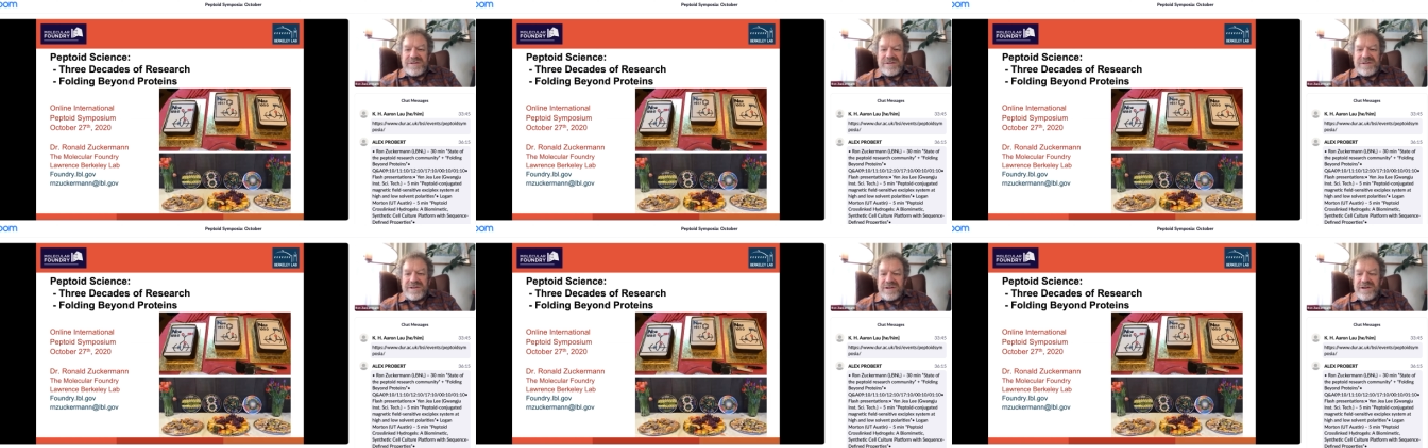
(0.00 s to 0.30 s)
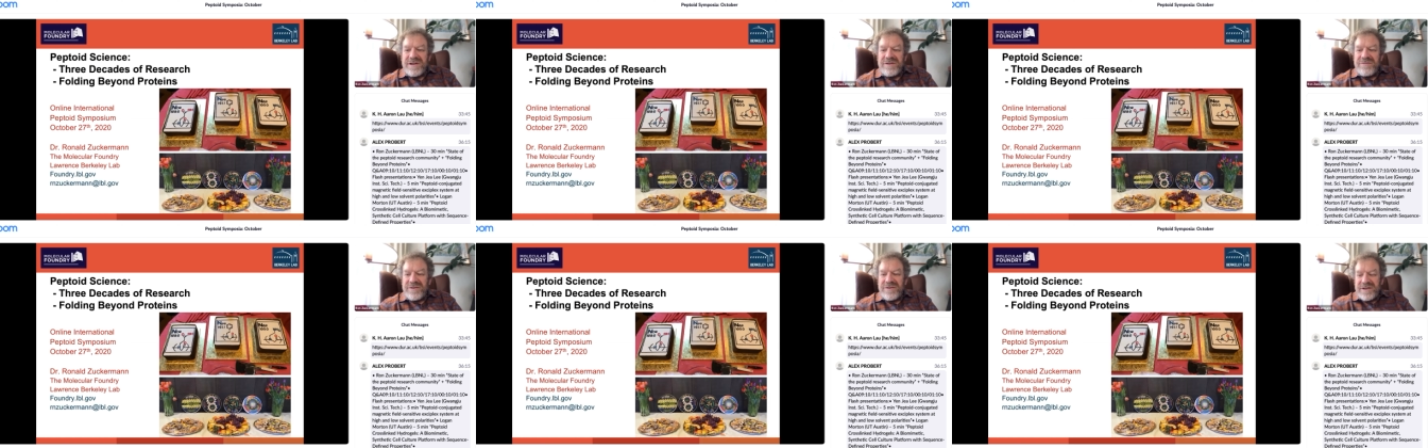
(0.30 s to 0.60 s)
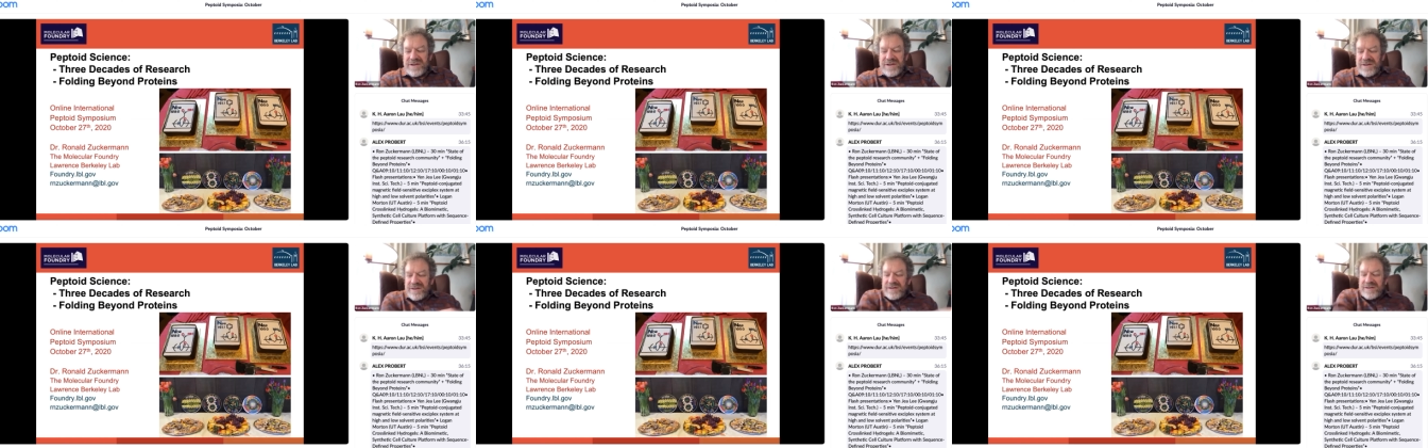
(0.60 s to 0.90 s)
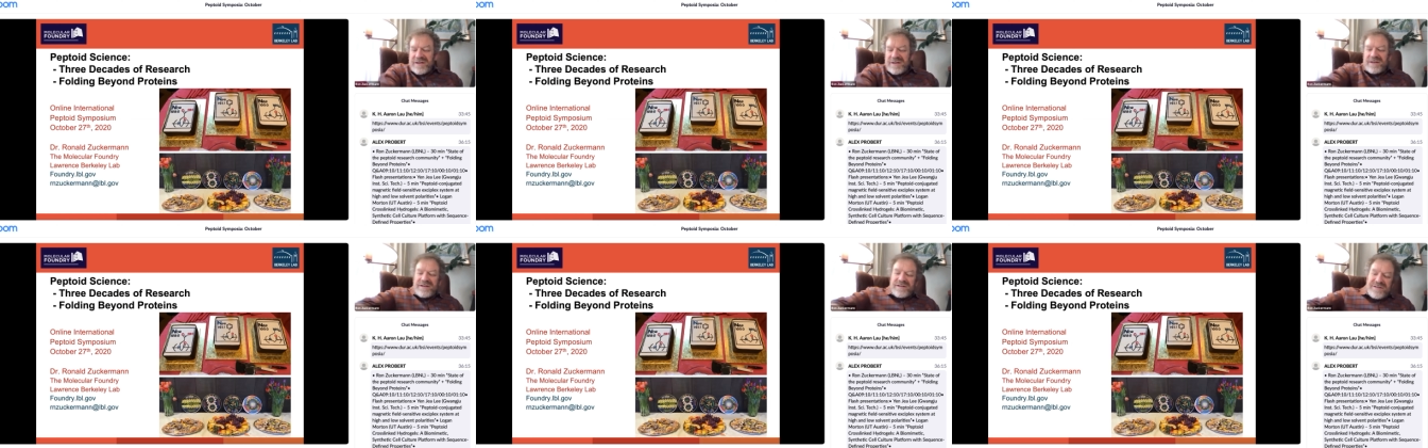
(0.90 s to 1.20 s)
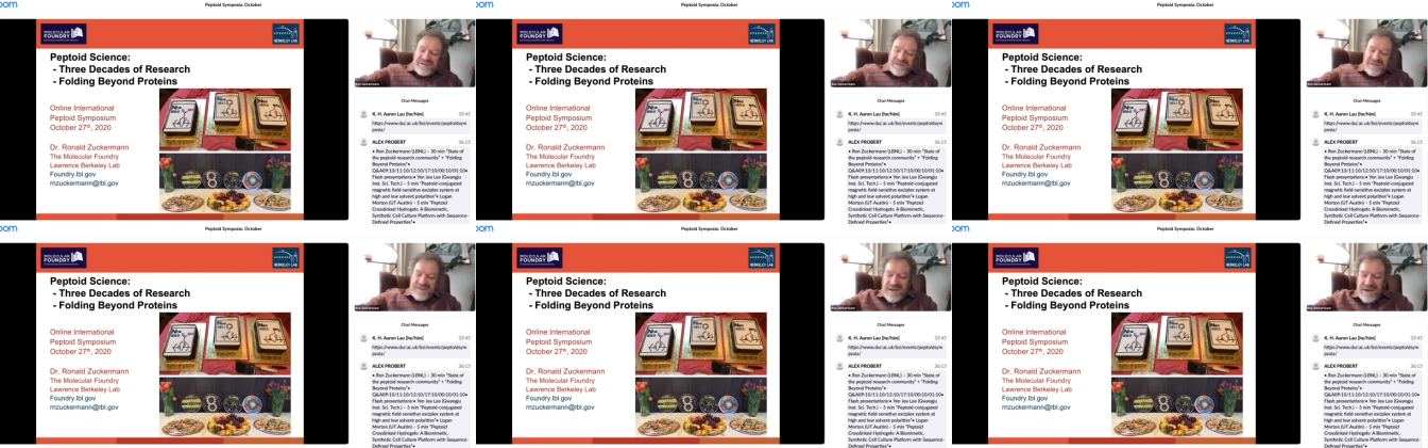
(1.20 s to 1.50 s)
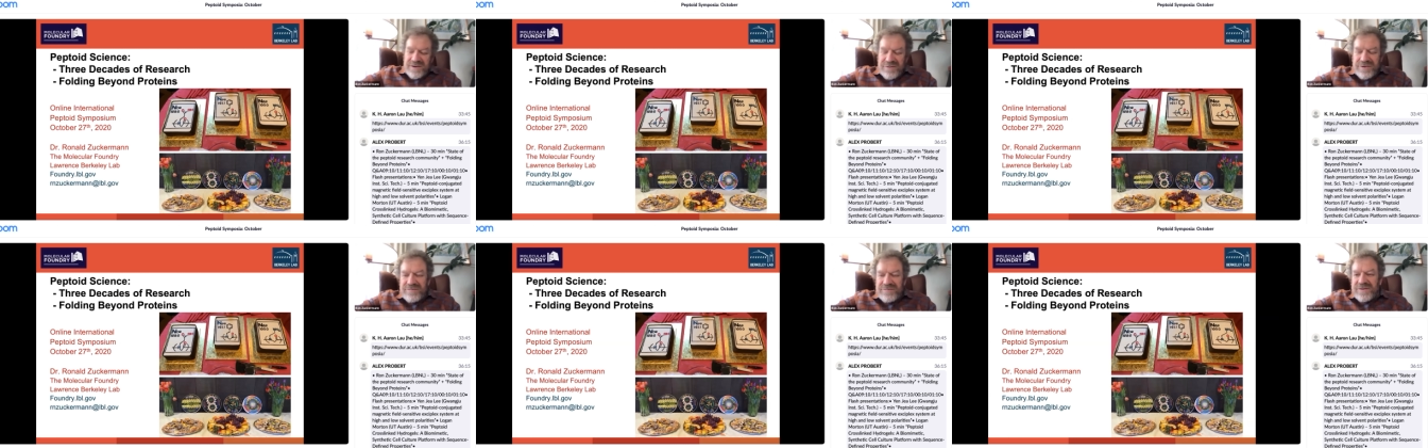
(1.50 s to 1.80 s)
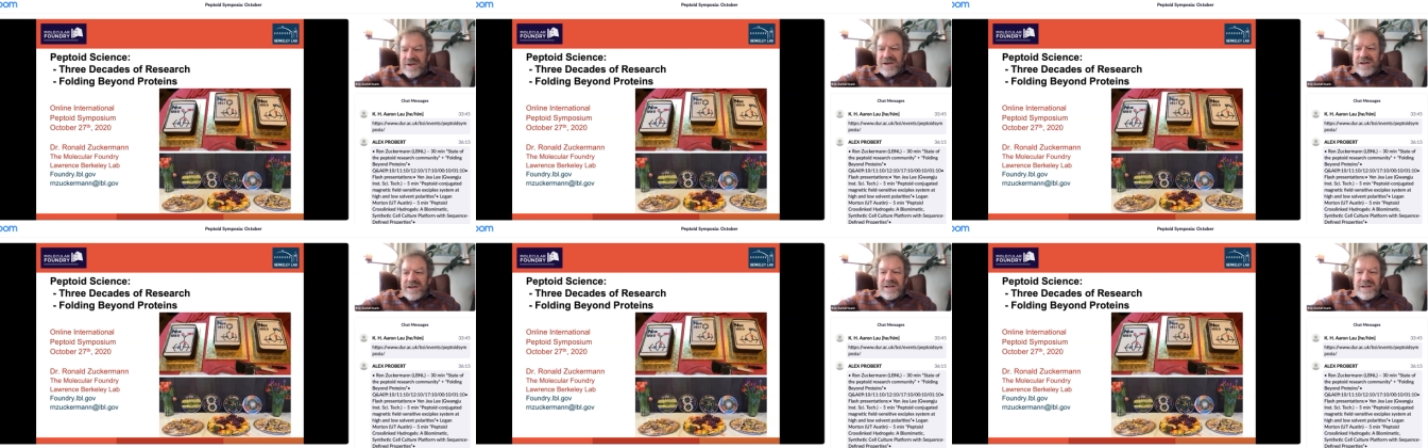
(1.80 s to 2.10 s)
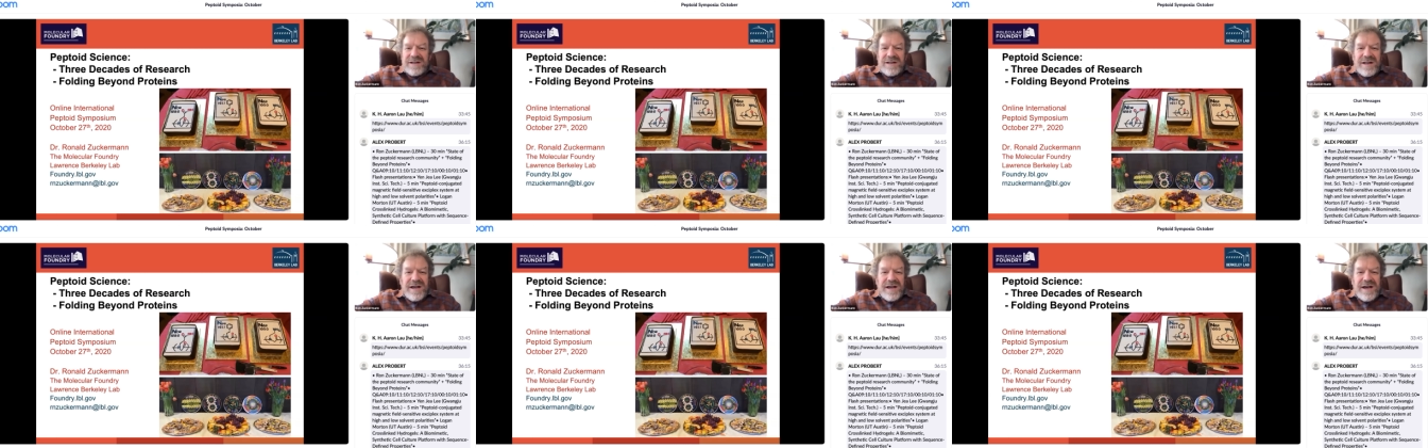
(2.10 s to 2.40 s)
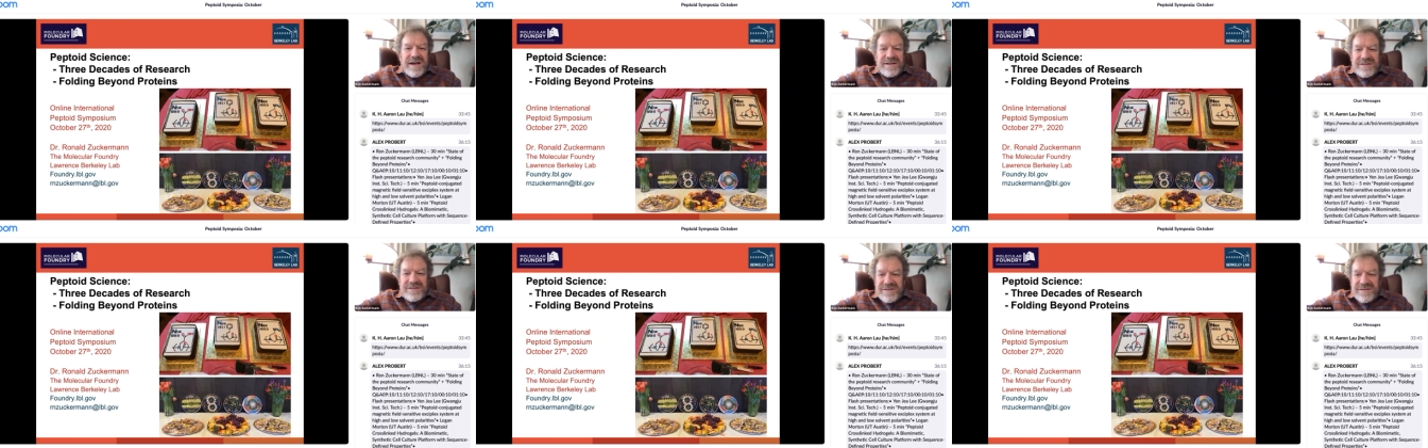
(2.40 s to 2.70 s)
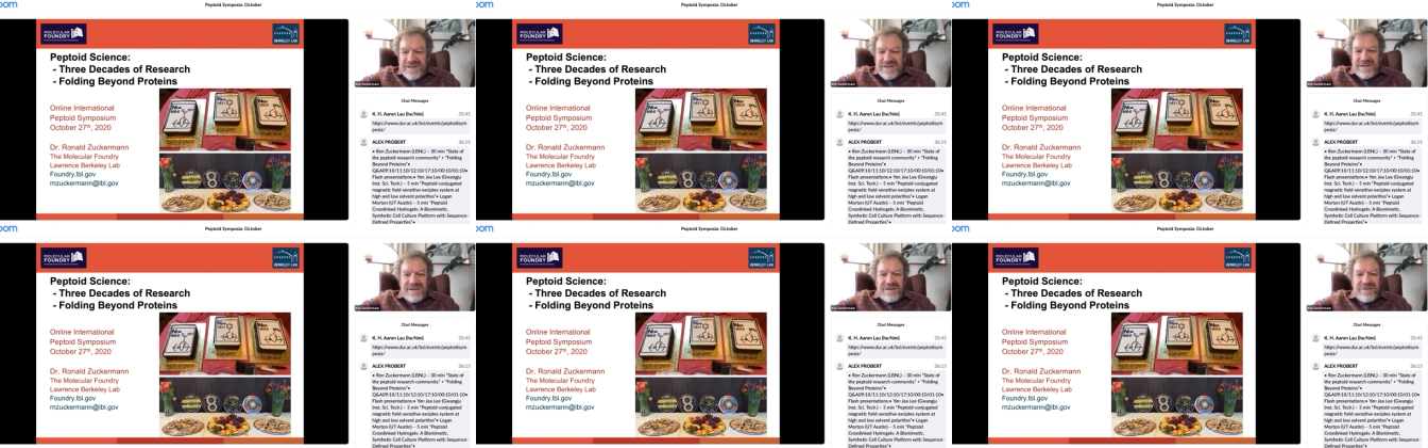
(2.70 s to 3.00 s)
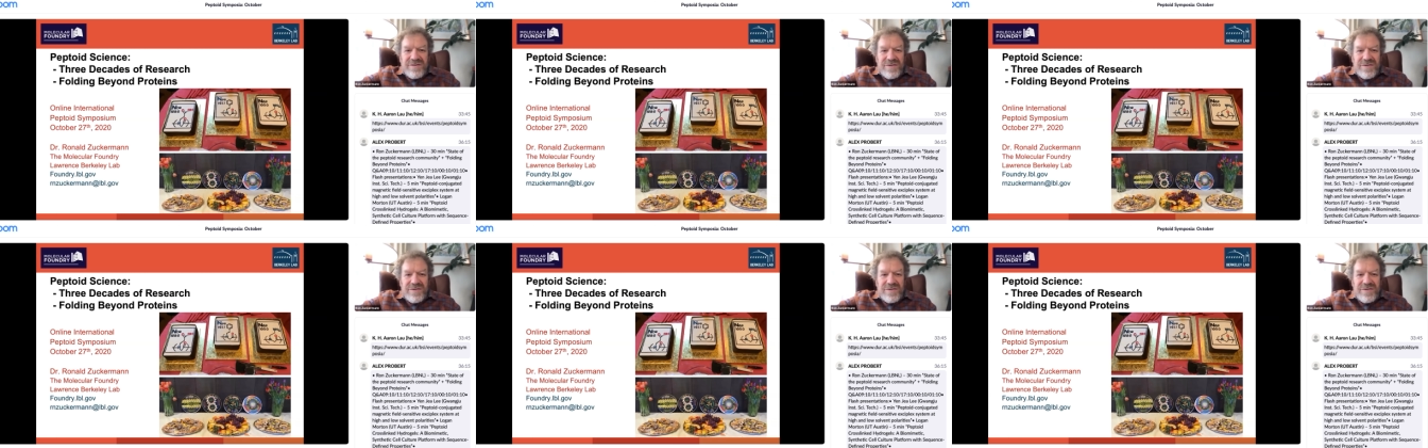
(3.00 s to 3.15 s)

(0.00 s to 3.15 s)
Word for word: significant things that we've done in the last